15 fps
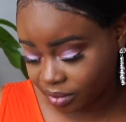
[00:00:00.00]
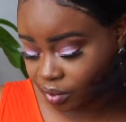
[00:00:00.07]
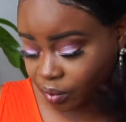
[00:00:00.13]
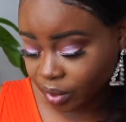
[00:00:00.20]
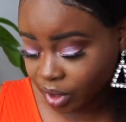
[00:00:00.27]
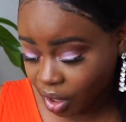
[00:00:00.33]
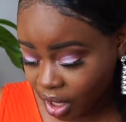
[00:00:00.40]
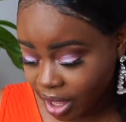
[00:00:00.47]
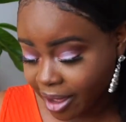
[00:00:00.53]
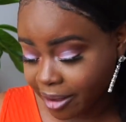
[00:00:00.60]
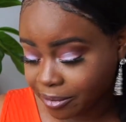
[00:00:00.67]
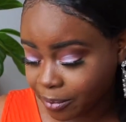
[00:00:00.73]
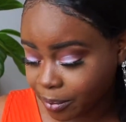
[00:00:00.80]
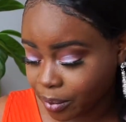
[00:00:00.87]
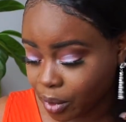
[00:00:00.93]
We all
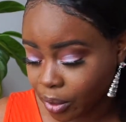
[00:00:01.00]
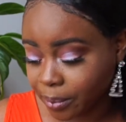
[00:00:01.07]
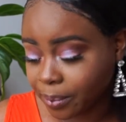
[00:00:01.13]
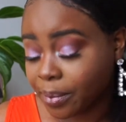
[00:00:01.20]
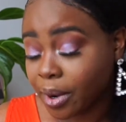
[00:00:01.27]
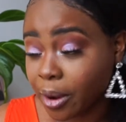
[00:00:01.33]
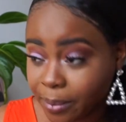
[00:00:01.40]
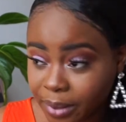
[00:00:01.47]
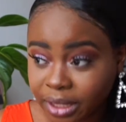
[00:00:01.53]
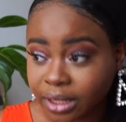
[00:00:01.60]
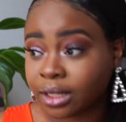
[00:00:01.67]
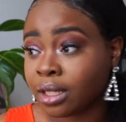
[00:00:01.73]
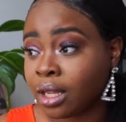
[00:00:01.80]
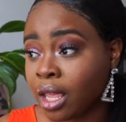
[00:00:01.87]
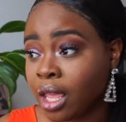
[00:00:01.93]
have a pur
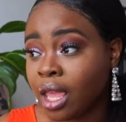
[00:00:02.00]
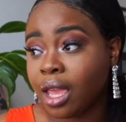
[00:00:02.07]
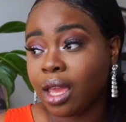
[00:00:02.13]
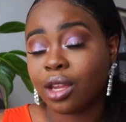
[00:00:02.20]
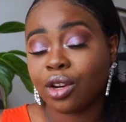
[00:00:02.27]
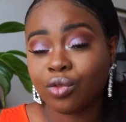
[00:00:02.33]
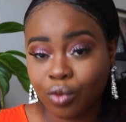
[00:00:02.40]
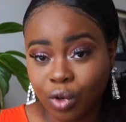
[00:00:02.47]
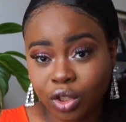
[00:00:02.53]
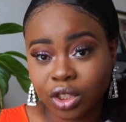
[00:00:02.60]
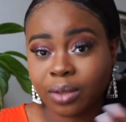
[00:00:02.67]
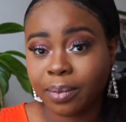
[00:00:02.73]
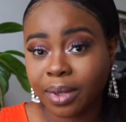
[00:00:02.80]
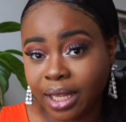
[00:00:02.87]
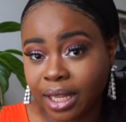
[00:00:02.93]
purpose and a role
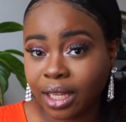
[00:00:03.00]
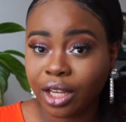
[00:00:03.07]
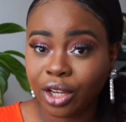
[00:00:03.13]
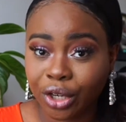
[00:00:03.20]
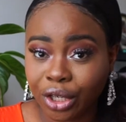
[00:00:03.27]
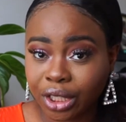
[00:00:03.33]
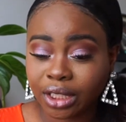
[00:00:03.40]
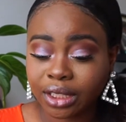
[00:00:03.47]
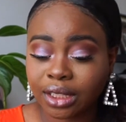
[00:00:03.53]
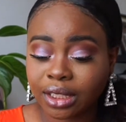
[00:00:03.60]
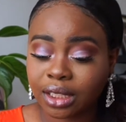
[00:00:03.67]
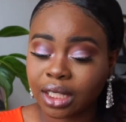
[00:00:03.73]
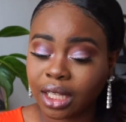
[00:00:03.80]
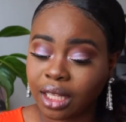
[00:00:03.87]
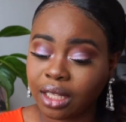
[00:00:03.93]
to play here in
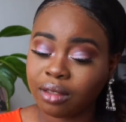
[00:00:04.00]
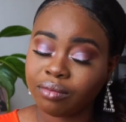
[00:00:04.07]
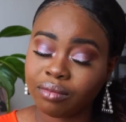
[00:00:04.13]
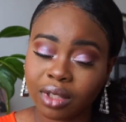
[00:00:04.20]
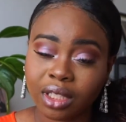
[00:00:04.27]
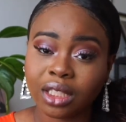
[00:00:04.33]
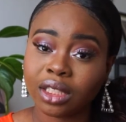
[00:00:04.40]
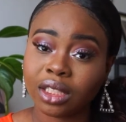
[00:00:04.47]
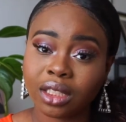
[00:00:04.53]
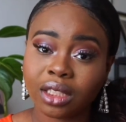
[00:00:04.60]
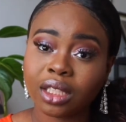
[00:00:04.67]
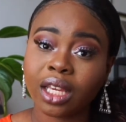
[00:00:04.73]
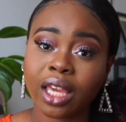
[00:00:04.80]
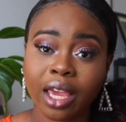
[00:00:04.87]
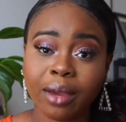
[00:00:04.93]
this in
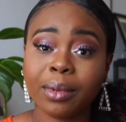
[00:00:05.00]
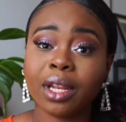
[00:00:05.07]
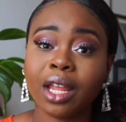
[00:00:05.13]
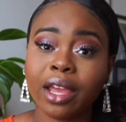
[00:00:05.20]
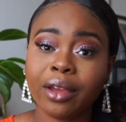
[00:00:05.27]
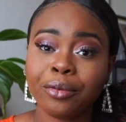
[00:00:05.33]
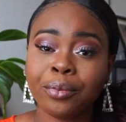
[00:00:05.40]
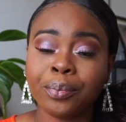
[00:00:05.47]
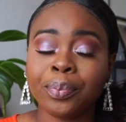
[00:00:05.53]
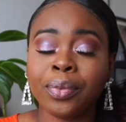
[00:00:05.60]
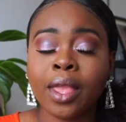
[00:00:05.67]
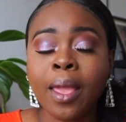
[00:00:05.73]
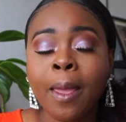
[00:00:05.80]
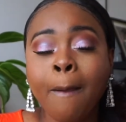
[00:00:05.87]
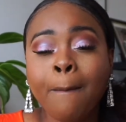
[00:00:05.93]
this game of life.
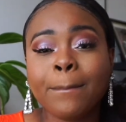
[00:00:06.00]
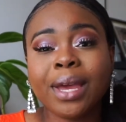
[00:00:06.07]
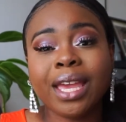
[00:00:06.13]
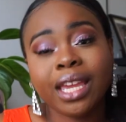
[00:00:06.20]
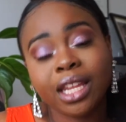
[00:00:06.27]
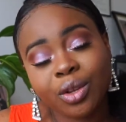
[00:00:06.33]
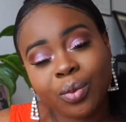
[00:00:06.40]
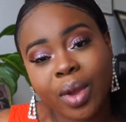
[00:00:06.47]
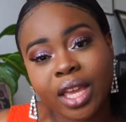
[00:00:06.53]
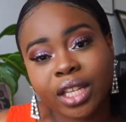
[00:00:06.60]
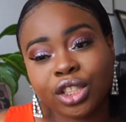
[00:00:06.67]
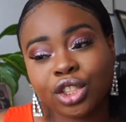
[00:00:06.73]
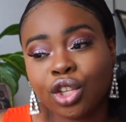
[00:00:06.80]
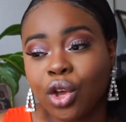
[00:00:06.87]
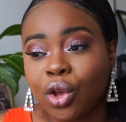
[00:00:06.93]
But anyway,
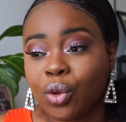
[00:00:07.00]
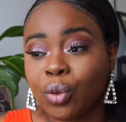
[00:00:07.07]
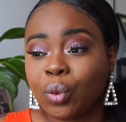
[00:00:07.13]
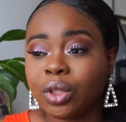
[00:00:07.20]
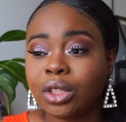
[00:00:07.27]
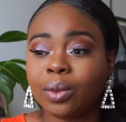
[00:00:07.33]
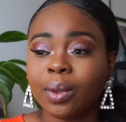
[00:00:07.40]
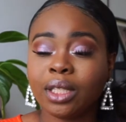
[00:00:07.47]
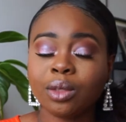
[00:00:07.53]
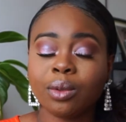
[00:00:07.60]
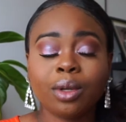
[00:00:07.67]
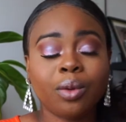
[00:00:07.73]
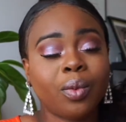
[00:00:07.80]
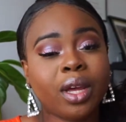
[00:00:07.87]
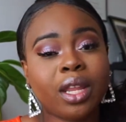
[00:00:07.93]
so twenty
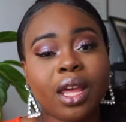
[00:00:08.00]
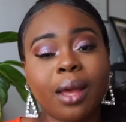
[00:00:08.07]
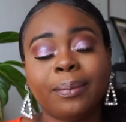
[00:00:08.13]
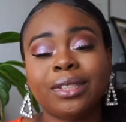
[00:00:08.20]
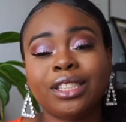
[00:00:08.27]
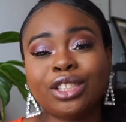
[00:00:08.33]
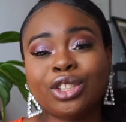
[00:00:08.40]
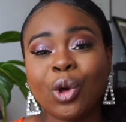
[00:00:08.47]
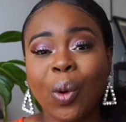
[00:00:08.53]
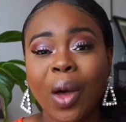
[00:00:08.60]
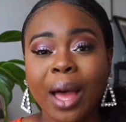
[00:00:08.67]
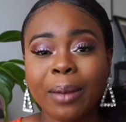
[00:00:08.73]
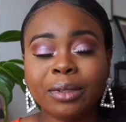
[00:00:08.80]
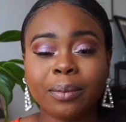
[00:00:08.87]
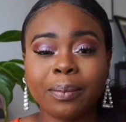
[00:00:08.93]
twenty-one, I'm so
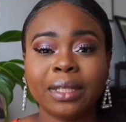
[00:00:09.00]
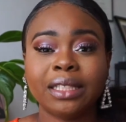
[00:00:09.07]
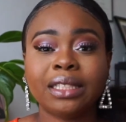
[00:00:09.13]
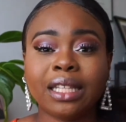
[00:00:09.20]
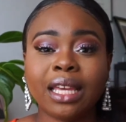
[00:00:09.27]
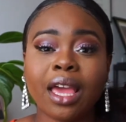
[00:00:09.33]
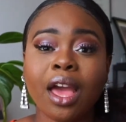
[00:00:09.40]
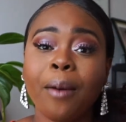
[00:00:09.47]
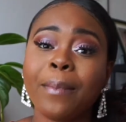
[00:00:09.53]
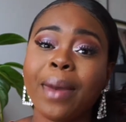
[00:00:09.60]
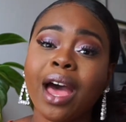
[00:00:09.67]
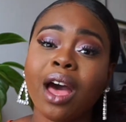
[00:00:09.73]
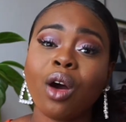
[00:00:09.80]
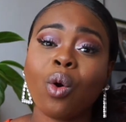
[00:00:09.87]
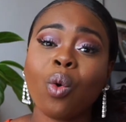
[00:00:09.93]
optimistic
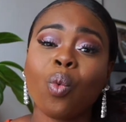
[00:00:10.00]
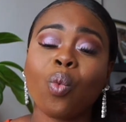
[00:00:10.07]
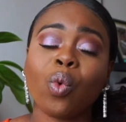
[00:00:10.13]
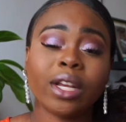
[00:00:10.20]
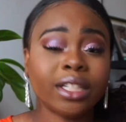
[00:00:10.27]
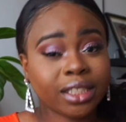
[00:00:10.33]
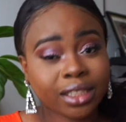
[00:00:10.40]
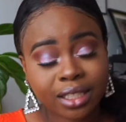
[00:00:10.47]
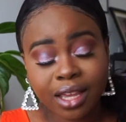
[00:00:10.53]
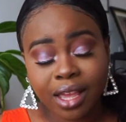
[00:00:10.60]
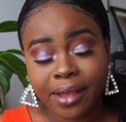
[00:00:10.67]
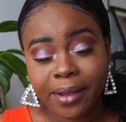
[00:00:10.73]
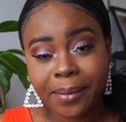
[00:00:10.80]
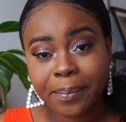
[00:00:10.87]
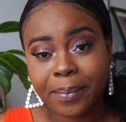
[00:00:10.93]
about what's to
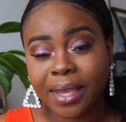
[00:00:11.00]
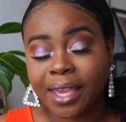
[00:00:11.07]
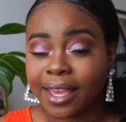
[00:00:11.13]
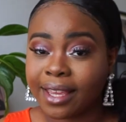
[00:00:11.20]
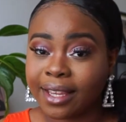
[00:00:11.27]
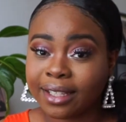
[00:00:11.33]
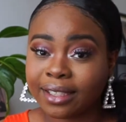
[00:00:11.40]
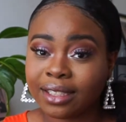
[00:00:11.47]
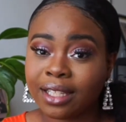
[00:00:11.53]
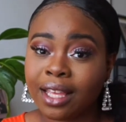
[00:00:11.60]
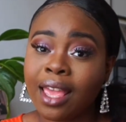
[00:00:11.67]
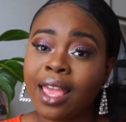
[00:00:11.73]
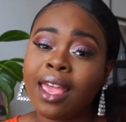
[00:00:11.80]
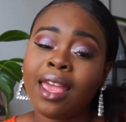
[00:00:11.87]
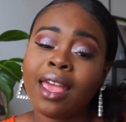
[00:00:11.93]
come, because
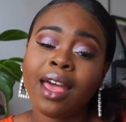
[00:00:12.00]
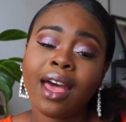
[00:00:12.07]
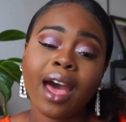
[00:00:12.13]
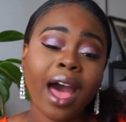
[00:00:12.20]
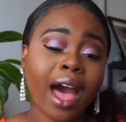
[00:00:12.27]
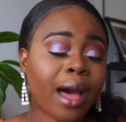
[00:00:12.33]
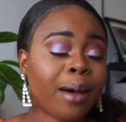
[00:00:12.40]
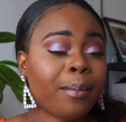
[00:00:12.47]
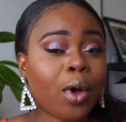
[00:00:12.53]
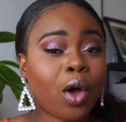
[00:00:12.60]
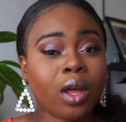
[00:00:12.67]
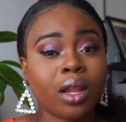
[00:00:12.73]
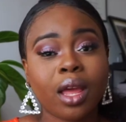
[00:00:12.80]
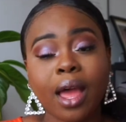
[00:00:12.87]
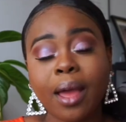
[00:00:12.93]
I'm
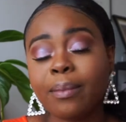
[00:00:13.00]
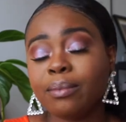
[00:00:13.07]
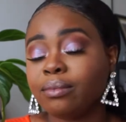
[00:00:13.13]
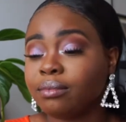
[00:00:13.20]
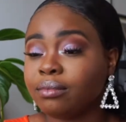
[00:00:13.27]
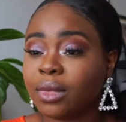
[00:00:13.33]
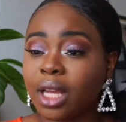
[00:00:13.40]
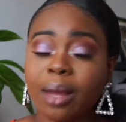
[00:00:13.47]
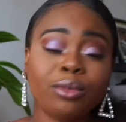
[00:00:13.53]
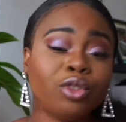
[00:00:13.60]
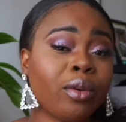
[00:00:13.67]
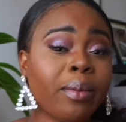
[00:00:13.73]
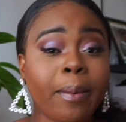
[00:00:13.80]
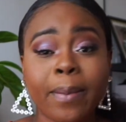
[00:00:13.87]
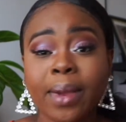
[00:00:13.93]
all I'm I'm
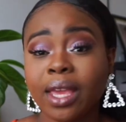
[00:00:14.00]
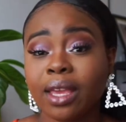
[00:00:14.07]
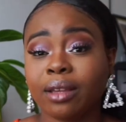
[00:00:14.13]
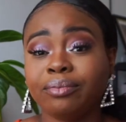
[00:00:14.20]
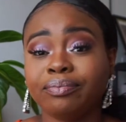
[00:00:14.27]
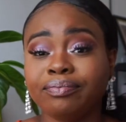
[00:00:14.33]
dreaming big.